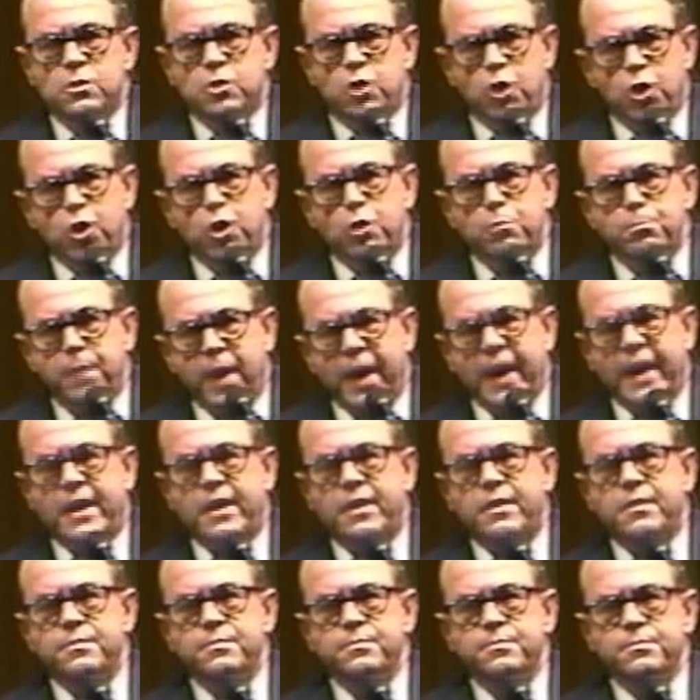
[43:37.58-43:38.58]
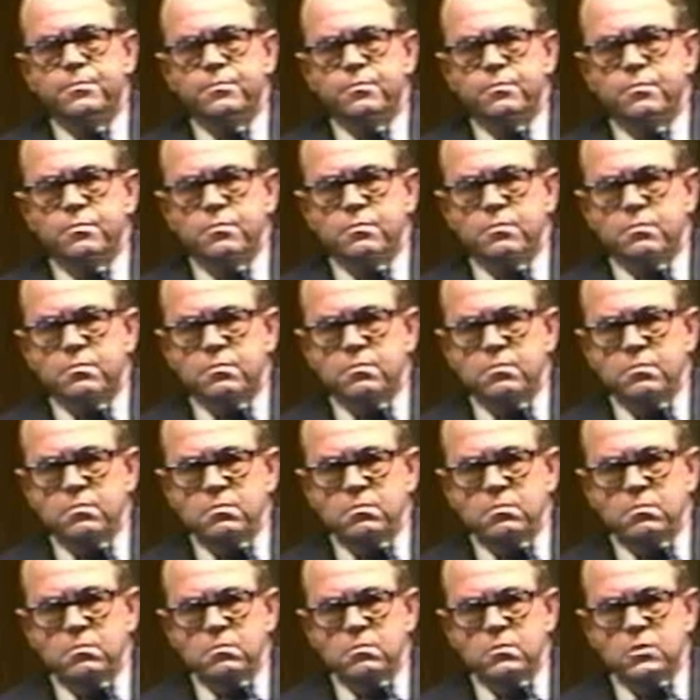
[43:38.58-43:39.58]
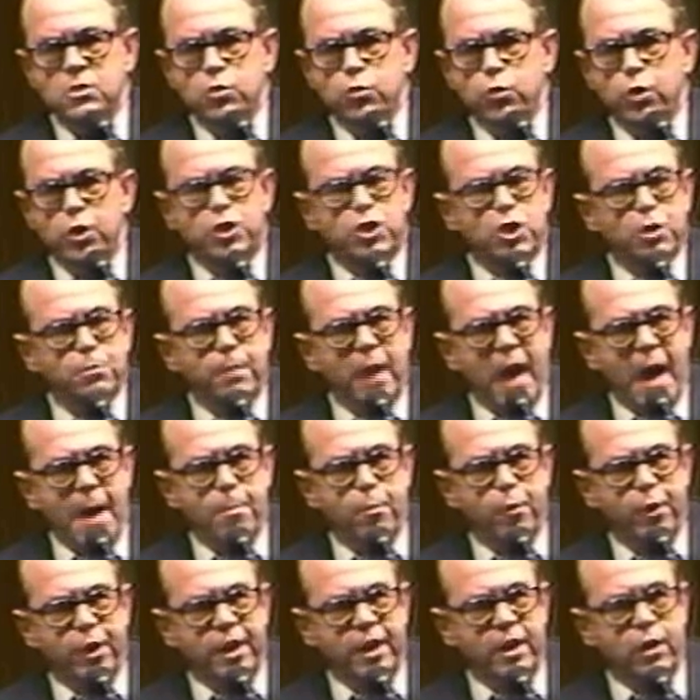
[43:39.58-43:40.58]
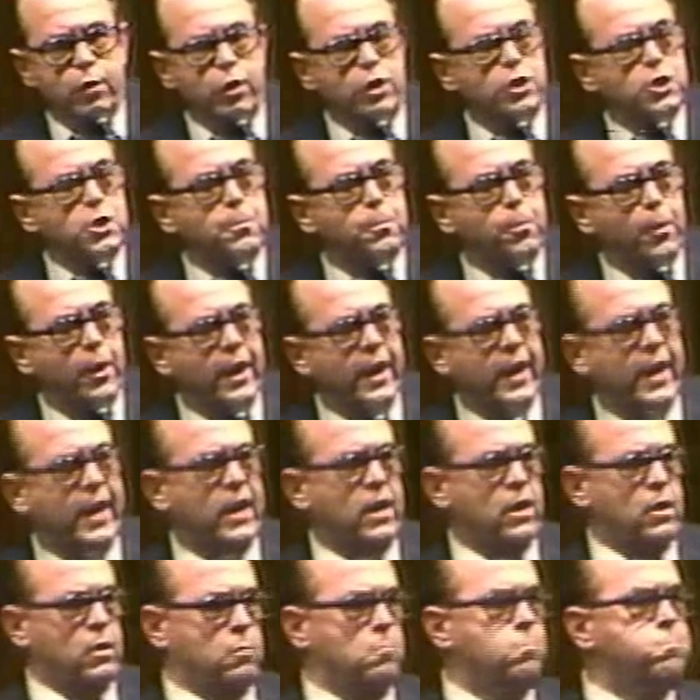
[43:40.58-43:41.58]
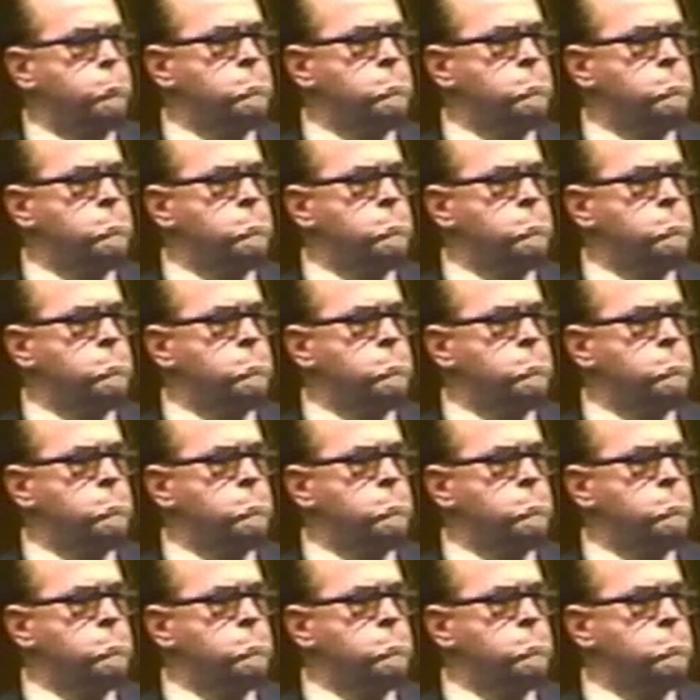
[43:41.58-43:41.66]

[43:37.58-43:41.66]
Turn back. Quit your Bible reading. Quit your praying.